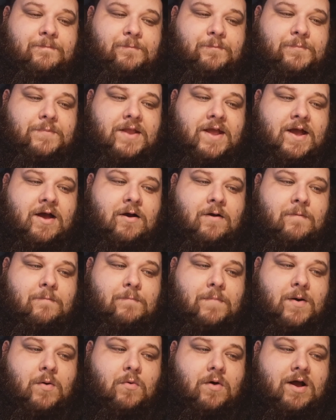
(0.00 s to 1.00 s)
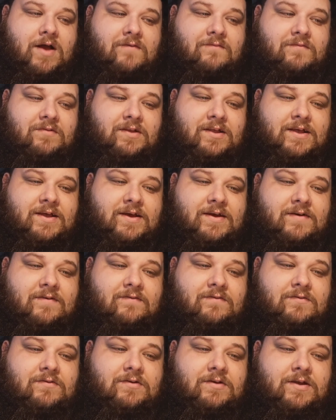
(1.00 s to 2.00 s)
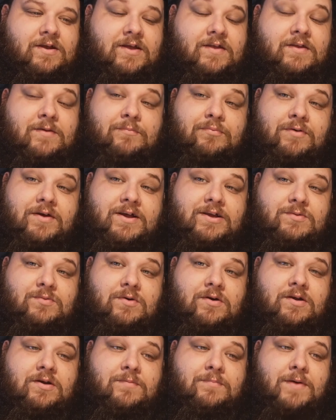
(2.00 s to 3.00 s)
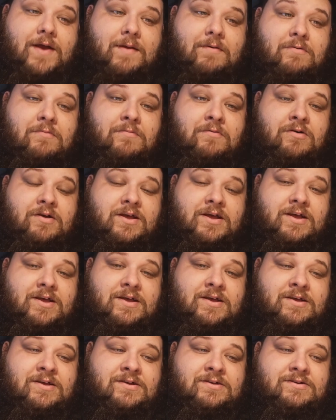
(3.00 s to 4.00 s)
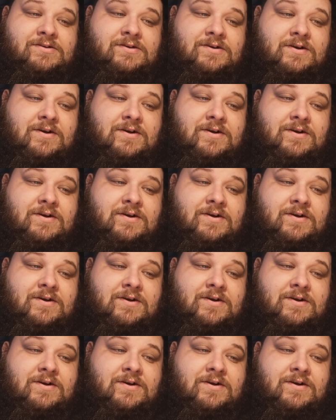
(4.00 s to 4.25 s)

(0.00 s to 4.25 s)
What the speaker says: Now, my wife lived in the place where the paper mill is,